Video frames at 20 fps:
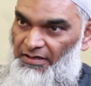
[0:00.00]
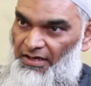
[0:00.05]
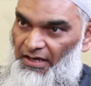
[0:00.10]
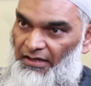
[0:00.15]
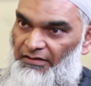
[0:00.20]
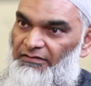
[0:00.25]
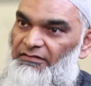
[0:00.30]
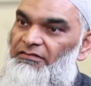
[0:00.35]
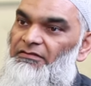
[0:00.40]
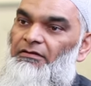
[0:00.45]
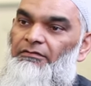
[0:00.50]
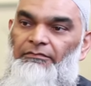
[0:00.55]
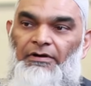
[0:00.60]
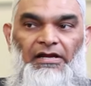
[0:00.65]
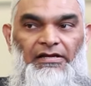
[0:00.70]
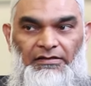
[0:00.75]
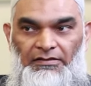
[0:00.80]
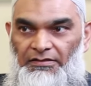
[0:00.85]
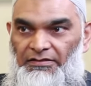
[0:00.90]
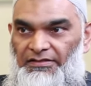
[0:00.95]
and
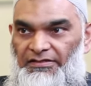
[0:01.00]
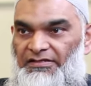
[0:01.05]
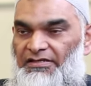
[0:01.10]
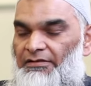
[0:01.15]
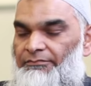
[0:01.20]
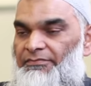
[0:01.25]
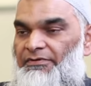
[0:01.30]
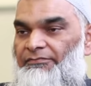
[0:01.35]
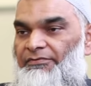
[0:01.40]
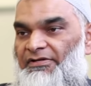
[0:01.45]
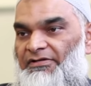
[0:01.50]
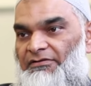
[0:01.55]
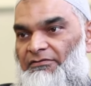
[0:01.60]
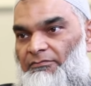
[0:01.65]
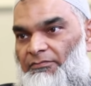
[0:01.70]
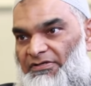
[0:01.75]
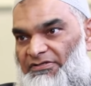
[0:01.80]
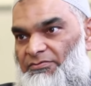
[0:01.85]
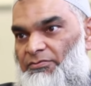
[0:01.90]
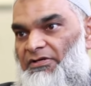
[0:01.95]
theoretically can be
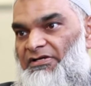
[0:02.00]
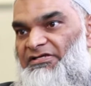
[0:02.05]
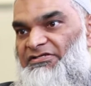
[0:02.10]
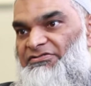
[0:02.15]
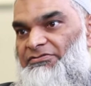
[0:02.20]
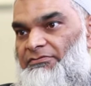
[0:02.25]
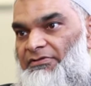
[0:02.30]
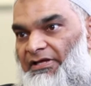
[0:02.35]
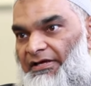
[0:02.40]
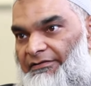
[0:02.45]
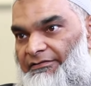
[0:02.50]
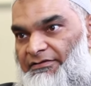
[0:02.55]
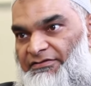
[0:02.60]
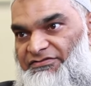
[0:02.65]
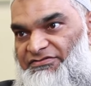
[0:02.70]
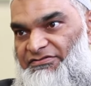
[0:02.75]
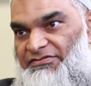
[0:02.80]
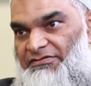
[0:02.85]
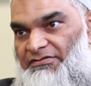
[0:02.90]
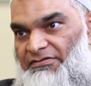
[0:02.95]
written with 22
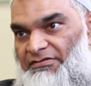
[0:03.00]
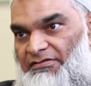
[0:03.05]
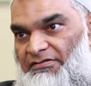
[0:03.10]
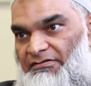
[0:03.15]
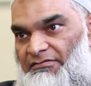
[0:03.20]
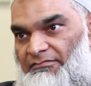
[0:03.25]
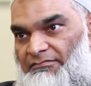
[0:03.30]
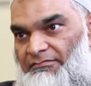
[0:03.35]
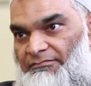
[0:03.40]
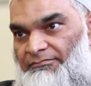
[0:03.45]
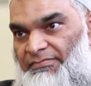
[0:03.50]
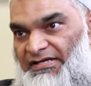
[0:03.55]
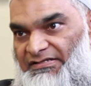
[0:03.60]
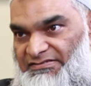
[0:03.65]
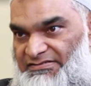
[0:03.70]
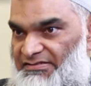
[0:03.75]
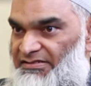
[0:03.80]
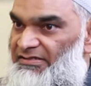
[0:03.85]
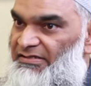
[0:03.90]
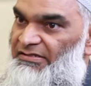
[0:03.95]
letters
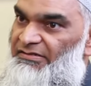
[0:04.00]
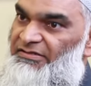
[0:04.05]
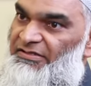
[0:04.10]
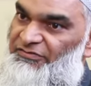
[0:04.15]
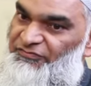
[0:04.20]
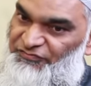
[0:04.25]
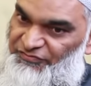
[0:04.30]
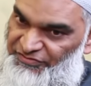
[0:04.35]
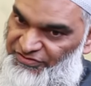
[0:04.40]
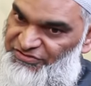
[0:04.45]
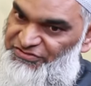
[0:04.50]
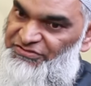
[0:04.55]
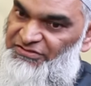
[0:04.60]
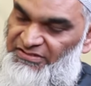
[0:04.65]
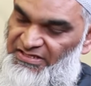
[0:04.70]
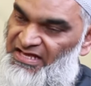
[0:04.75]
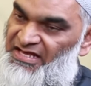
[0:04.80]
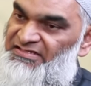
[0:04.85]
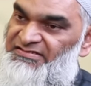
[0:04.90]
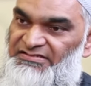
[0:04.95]
but uh, the
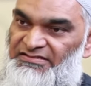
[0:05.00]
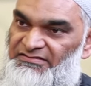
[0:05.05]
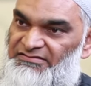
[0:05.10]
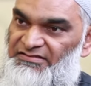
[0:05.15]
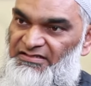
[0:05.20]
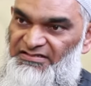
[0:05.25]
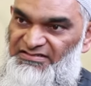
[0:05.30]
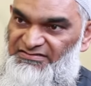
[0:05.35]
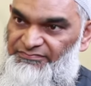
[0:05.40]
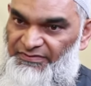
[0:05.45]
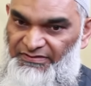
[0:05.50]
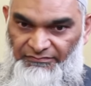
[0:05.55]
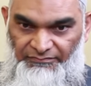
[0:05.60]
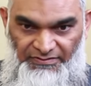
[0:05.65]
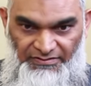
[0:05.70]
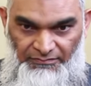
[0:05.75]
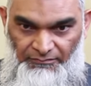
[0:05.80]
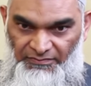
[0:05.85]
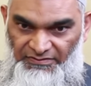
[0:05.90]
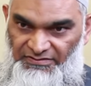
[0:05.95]
tradition has it that it's been
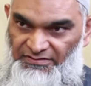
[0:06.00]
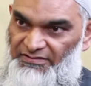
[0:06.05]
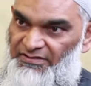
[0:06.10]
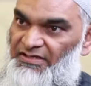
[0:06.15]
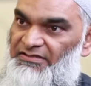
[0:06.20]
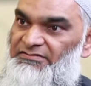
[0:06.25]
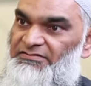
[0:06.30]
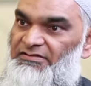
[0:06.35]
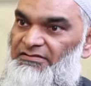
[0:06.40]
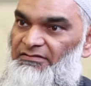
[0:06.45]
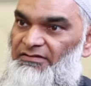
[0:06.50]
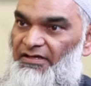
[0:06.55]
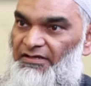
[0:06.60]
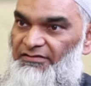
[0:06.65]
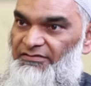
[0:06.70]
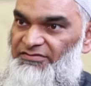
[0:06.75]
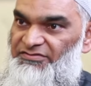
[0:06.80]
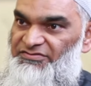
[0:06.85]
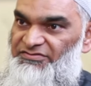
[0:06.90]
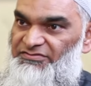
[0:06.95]
written with 19 the 19
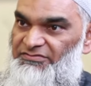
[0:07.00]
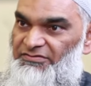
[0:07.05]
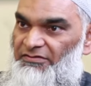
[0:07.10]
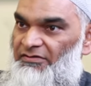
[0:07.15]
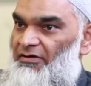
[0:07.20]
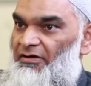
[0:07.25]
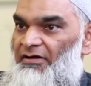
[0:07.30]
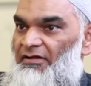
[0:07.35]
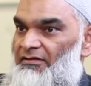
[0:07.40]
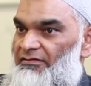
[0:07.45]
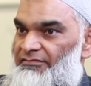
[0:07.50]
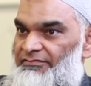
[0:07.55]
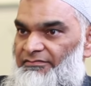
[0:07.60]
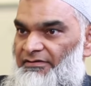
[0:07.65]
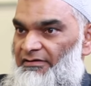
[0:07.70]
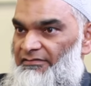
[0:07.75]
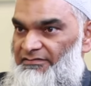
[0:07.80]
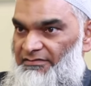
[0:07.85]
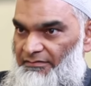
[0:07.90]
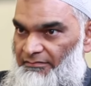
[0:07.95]
letters, letters mm -hmm. all
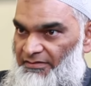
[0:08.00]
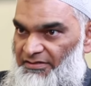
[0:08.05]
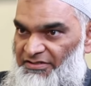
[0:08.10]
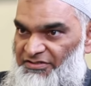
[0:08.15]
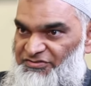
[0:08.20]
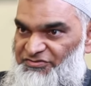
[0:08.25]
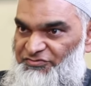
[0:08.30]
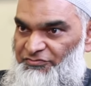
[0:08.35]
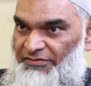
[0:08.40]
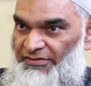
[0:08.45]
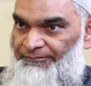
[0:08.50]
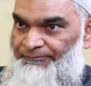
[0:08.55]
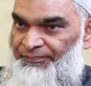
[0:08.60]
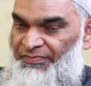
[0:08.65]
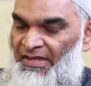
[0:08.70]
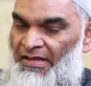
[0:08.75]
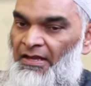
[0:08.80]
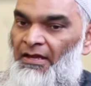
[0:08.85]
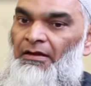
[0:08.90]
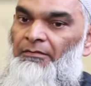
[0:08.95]
throughout our history.
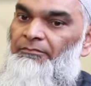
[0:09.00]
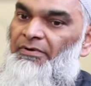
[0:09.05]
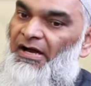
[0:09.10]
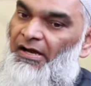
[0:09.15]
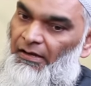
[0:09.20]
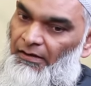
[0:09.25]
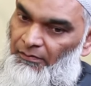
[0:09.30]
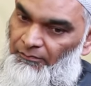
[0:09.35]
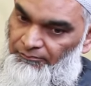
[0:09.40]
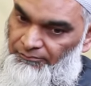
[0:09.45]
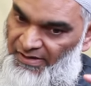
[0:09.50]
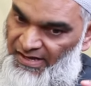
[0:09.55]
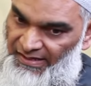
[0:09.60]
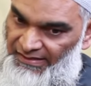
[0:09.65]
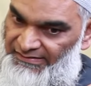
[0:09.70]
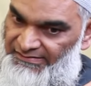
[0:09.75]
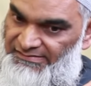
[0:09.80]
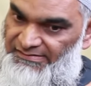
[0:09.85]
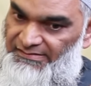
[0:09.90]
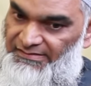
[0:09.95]
Yeah. But,
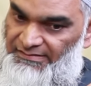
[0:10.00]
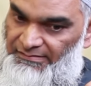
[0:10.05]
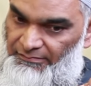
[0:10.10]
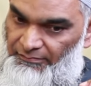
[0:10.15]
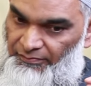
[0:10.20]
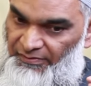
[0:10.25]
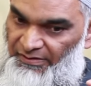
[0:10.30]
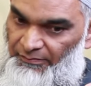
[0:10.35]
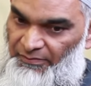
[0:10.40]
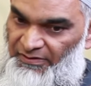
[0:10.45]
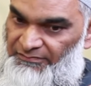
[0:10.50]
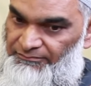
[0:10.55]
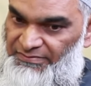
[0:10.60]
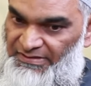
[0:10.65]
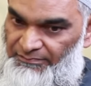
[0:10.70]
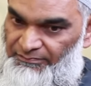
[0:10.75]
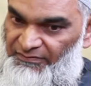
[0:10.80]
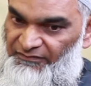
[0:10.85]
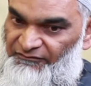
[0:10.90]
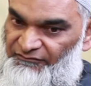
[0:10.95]
but uh, when
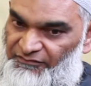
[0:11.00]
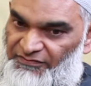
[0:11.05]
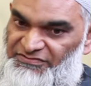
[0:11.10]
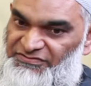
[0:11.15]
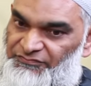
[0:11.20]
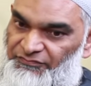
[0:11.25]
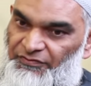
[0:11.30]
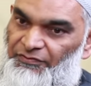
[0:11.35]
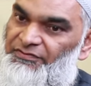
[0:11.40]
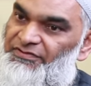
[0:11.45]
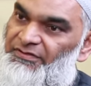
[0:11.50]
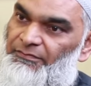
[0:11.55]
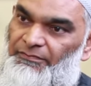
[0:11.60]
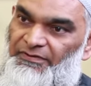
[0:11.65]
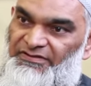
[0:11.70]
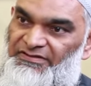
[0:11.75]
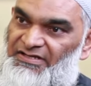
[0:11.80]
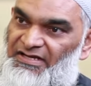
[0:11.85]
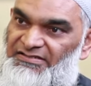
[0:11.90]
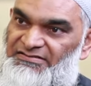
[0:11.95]
people first wrote it
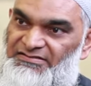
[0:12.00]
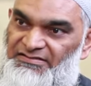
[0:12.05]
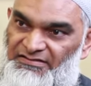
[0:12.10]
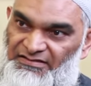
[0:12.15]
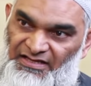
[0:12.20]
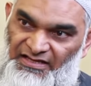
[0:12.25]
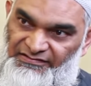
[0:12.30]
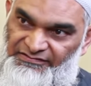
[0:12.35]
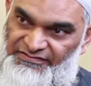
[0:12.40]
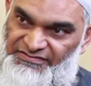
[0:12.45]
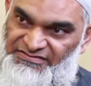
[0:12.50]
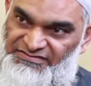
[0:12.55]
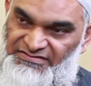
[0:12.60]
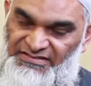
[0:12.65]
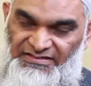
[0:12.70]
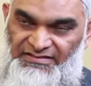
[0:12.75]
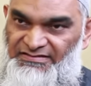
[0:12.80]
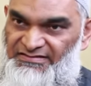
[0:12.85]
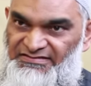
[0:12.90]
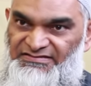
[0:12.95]
with 19 letters,
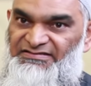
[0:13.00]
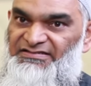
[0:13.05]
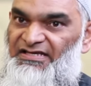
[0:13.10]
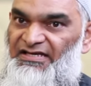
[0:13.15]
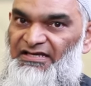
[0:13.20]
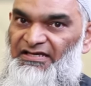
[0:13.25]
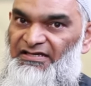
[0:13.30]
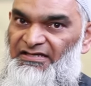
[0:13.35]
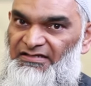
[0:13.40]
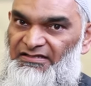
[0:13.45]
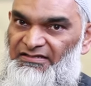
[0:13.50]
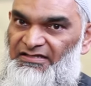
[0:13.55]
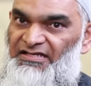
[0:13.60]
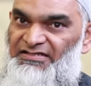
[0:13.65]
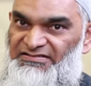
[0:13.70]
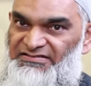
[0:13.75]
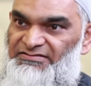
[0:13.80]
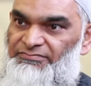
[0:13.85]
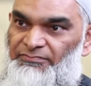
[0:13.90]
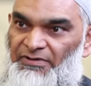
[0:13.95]
they didn't say,
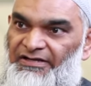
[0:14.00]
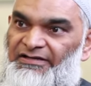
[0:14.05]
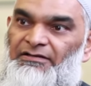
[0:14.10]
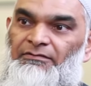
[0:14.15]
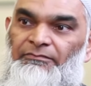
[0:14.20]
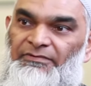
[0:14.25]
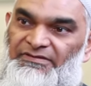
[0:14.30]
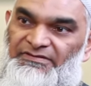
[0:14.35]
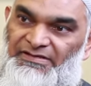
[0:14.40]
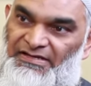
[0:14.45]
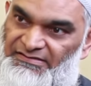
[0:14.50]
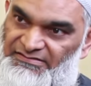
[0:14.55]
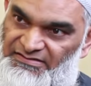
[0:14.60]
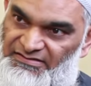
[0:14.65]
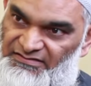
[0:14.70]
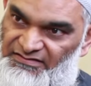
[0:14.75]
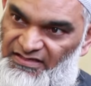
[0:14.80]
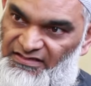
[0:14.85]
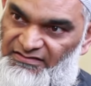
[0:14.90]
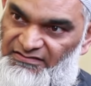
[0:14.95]
let's write it with
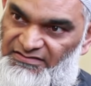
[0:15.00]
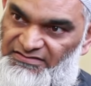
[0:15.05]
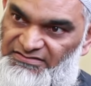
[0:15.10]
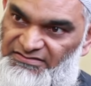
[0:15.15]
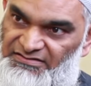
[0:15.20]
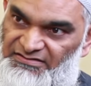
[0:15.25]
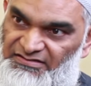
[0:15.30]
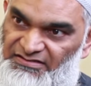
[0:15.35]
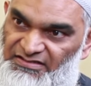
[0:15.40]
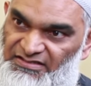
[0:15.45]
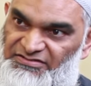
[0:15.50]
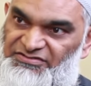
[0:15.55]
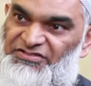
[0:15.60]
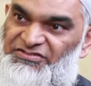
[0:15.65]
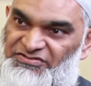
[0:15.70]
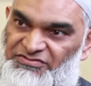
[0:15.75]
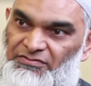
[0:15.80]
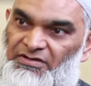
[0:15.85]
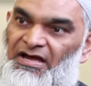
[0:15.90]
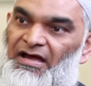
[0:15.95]
19 letters. It
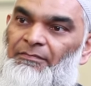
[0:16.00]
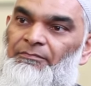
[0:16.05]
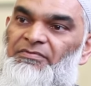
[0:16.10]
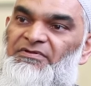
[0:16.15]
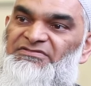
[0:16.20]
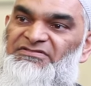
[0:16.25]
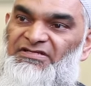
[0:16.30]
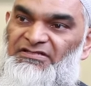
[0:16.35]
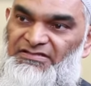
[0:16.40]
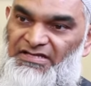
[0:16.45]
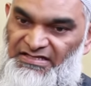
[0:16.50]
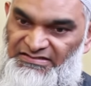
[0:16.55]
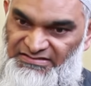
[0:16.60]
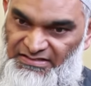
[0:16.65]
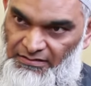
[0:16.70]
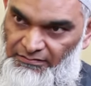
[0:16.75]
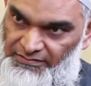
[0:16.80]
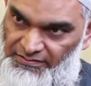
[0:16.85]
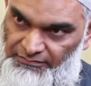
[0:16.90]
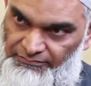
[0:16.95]
just so happens that that's
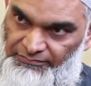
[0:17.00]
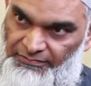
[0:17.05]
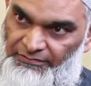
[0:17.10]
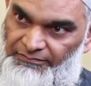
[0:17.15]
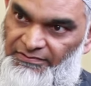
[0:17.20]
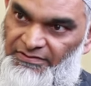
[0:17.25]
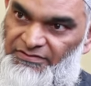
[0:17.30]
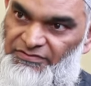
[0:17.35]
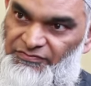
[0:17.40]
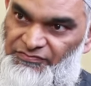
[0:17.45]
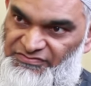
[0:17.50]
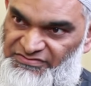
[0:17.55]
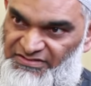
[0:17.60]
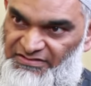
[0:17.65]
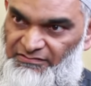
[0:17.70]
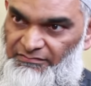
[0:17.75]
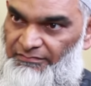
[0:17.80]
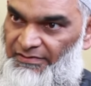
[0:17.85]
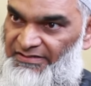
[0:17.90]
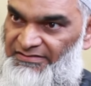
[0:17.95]
how they wrote it
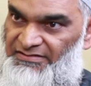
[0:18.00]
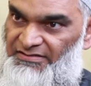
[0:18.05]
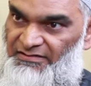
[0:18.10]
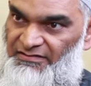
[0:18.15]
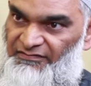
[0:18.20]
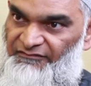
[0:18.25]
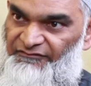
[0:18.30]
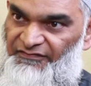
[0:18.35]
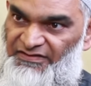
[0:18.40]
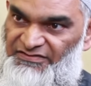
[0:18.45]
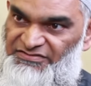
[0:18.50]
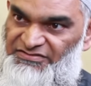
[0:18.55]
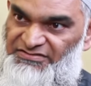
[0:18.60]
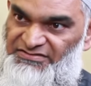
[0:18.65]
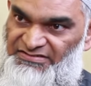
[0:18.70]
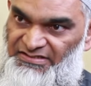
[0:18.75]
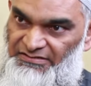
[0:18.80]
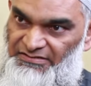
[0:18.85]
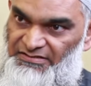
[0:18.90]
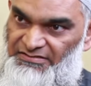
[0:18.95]
using the writing
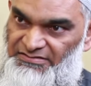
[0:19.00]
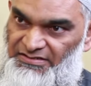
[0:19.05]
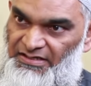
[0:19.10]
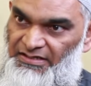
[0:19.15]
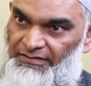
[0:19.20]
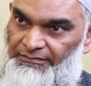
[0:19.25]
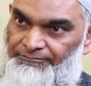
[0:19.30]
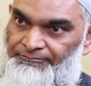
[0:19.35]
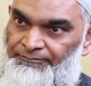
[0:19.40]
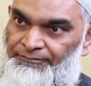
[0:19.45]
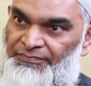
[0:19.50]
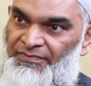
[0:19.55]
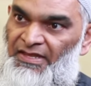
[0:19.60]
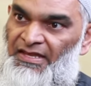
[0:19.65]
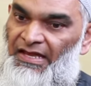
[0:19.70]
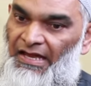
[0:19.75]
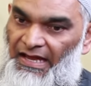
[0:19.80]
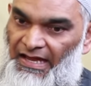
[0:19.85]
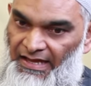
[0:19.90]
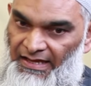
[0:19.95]
conventions at the time.
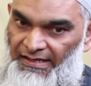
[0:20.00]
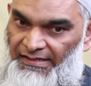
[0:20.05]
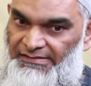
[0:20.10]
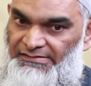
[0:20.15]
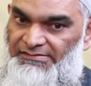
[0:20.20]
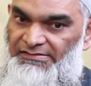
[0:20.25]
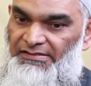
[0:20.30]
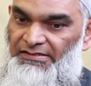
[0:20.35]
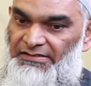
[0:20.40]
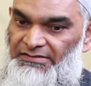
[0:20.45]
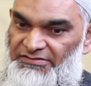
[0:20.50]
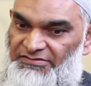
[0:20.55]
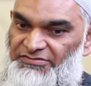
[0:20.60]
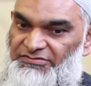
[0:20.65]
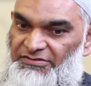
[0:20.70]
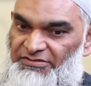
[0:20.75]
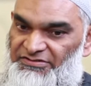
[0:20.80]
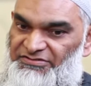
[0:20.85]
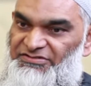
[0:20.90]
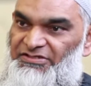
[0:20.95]
And it
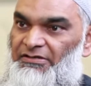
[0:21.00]
turns